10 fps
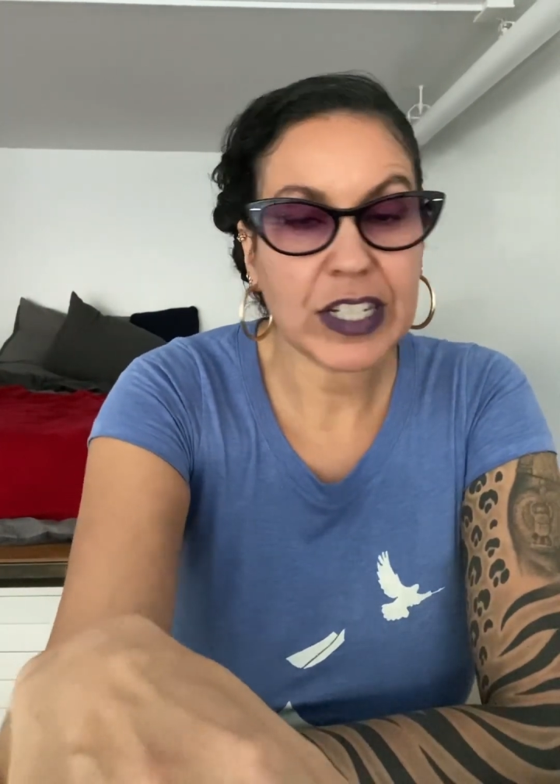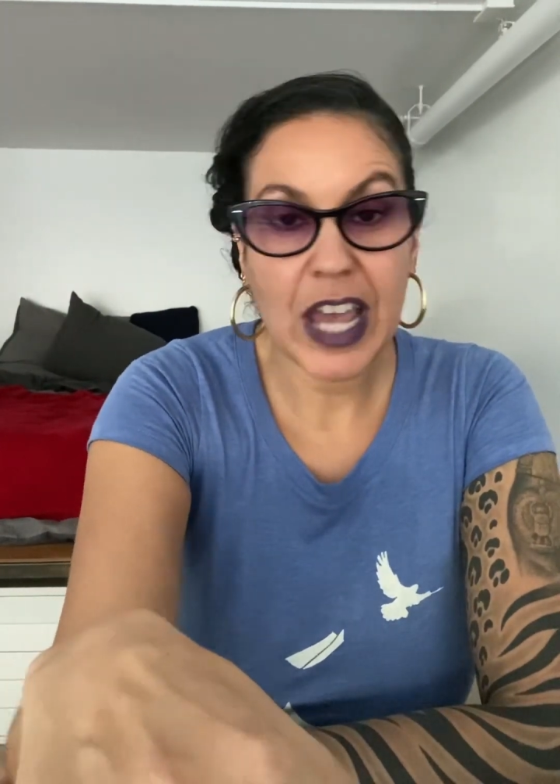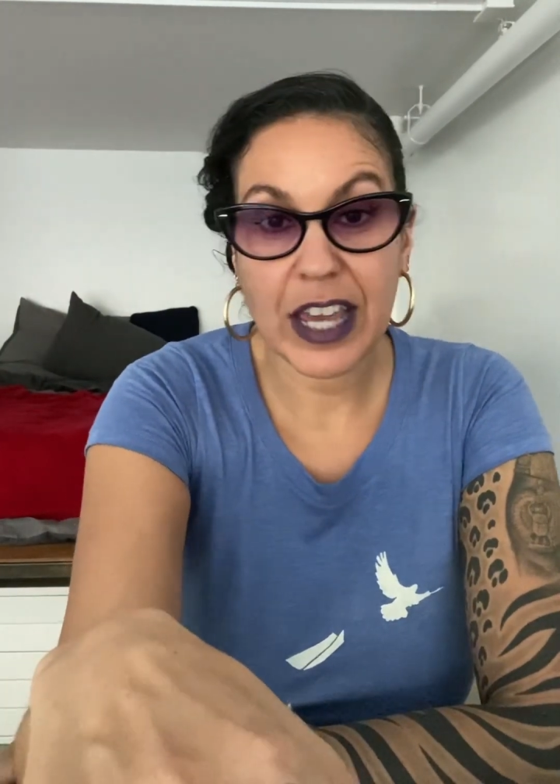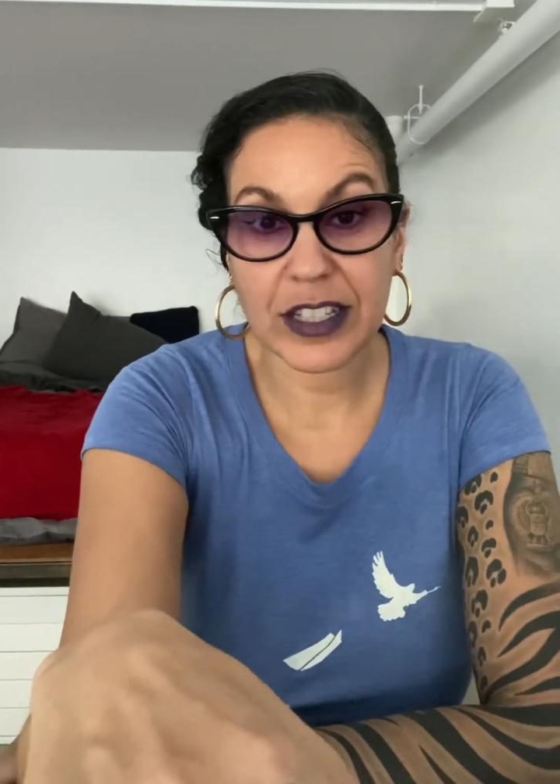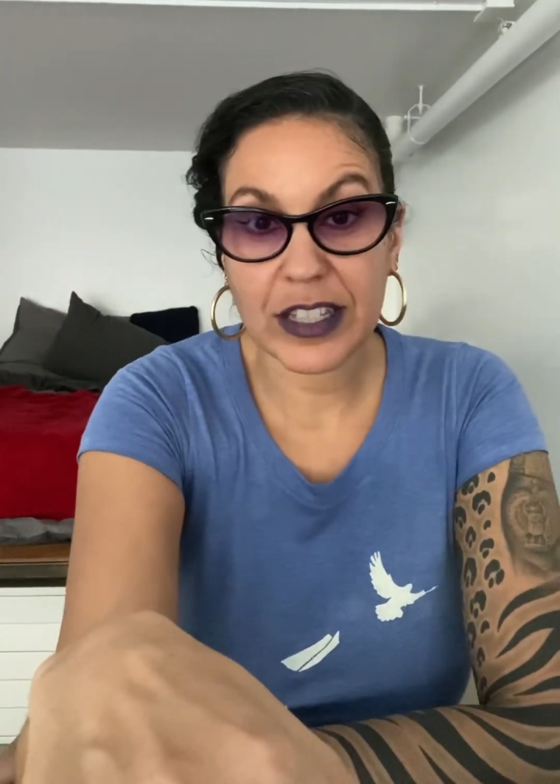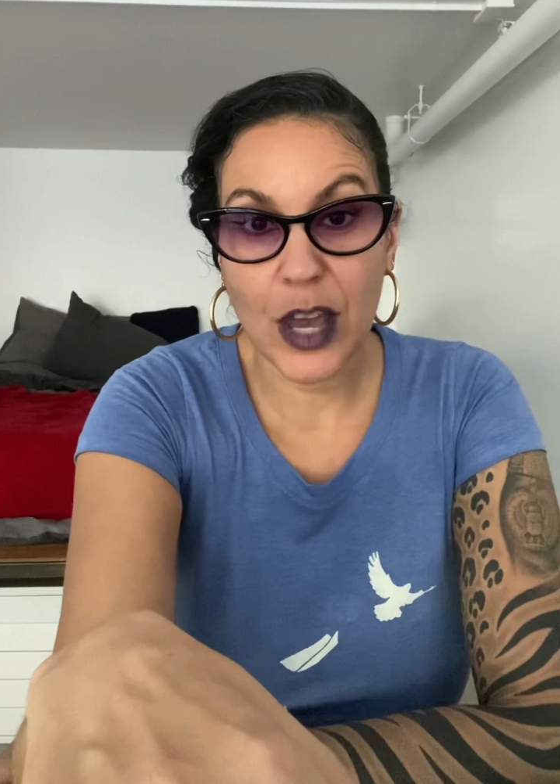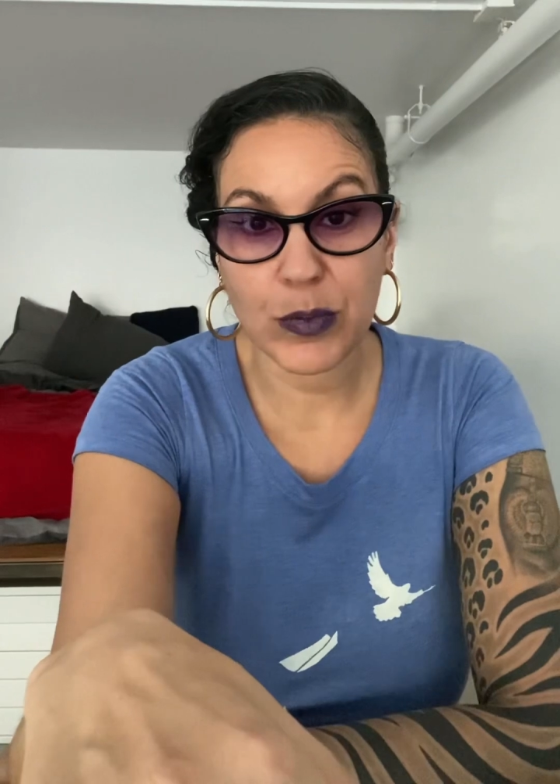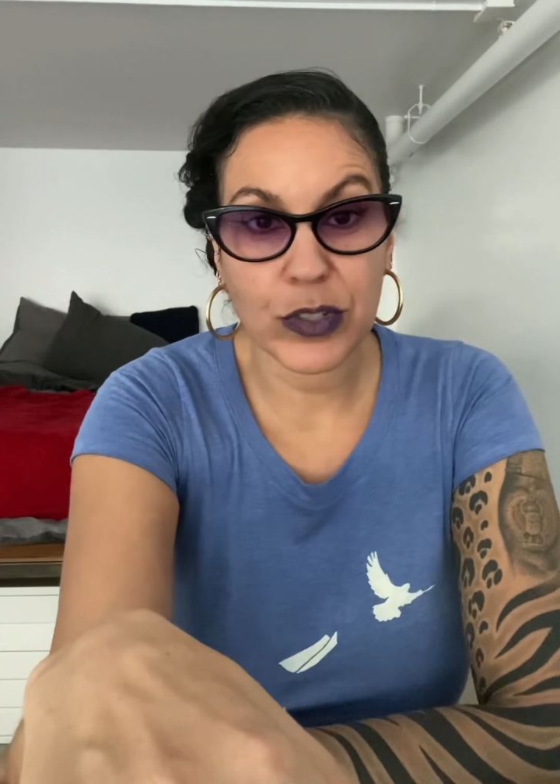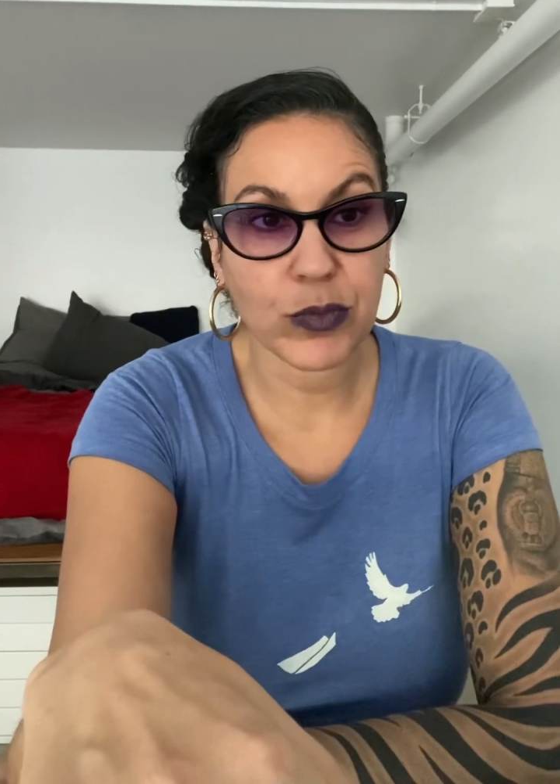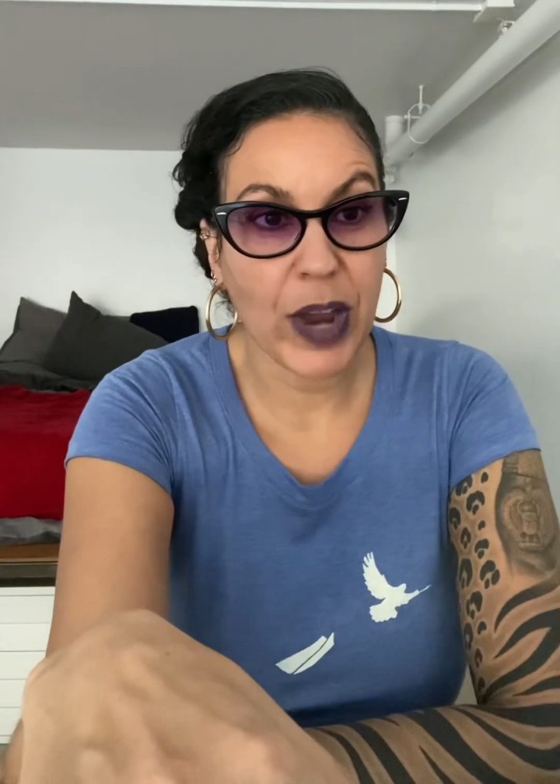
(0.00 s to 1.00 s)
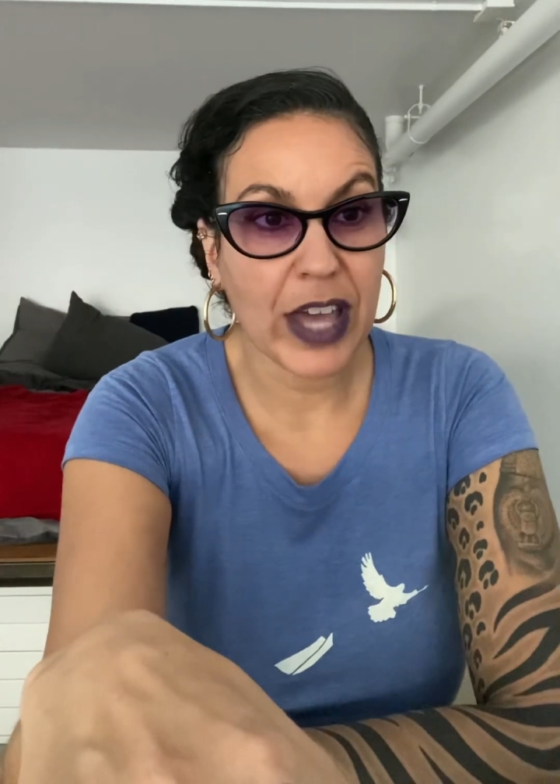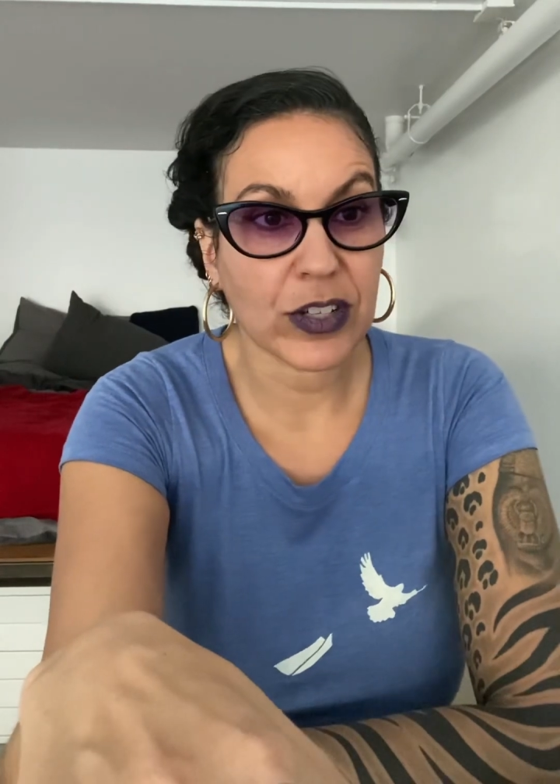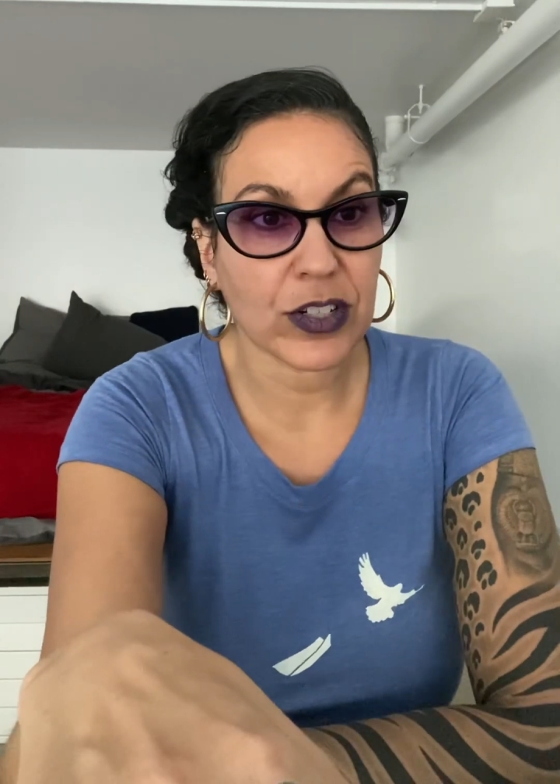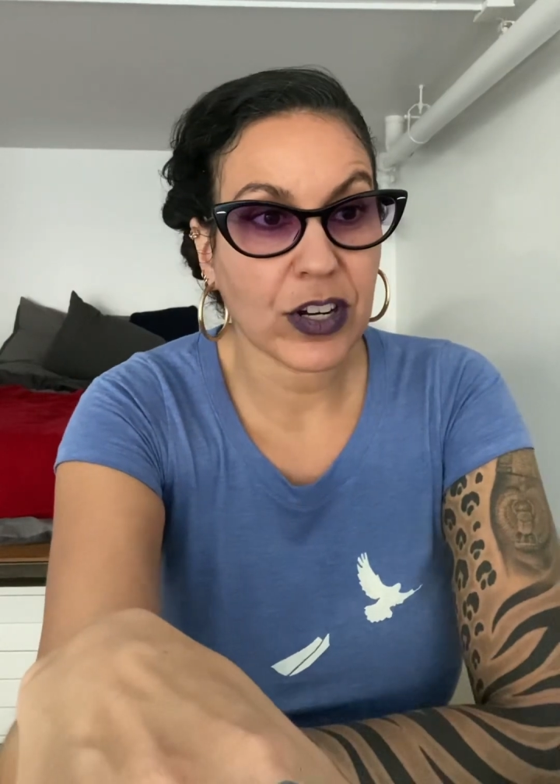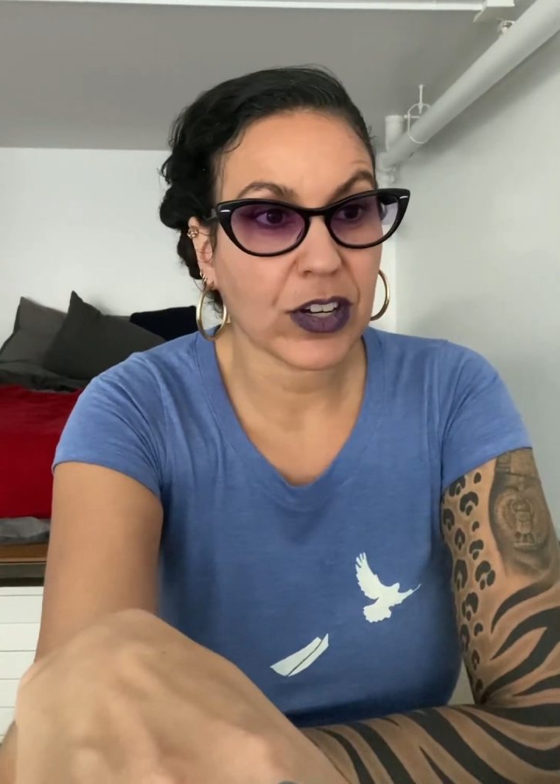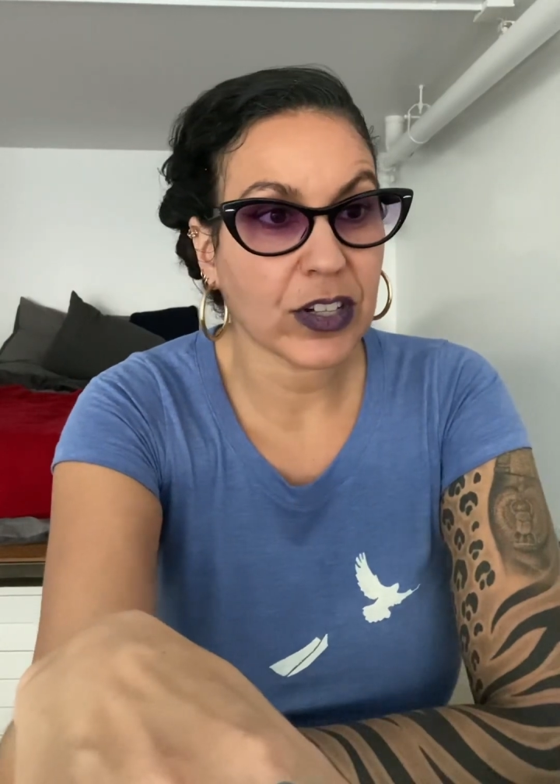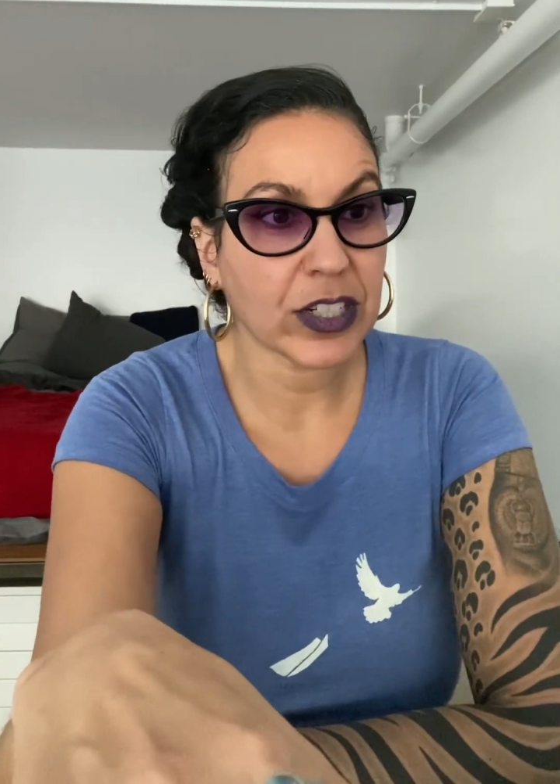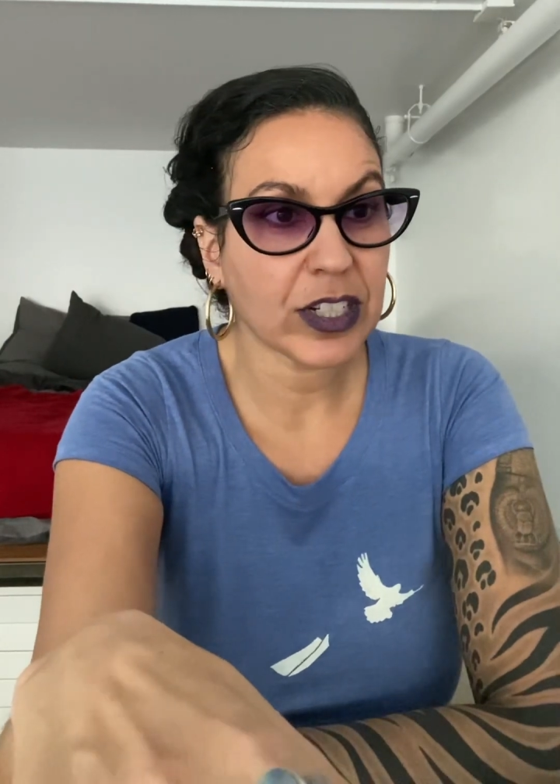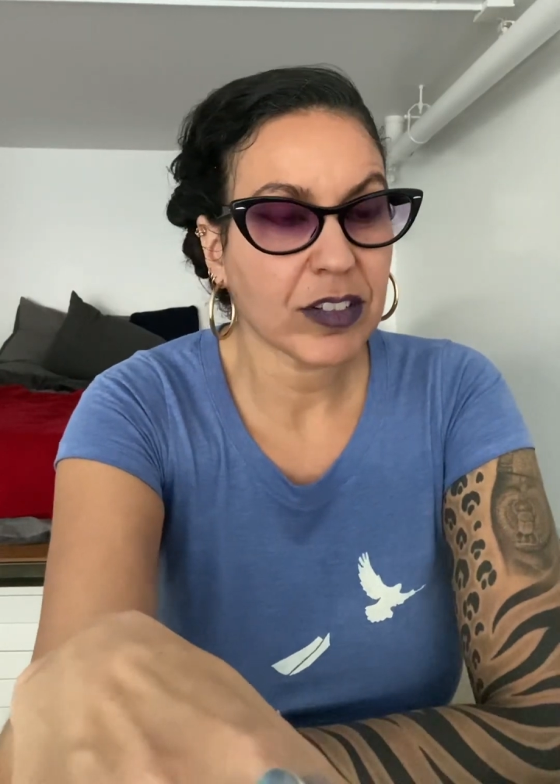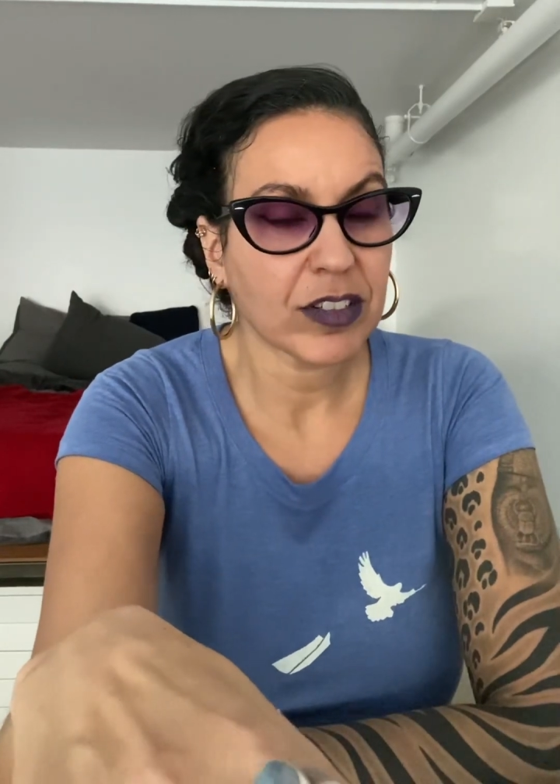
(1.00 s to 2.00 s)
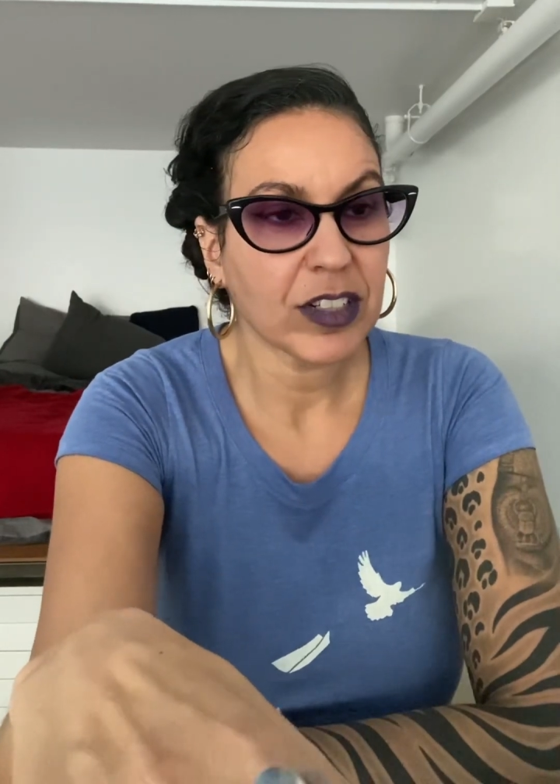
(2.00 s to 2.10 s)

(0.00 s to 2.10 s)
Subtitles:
text that was rather curt.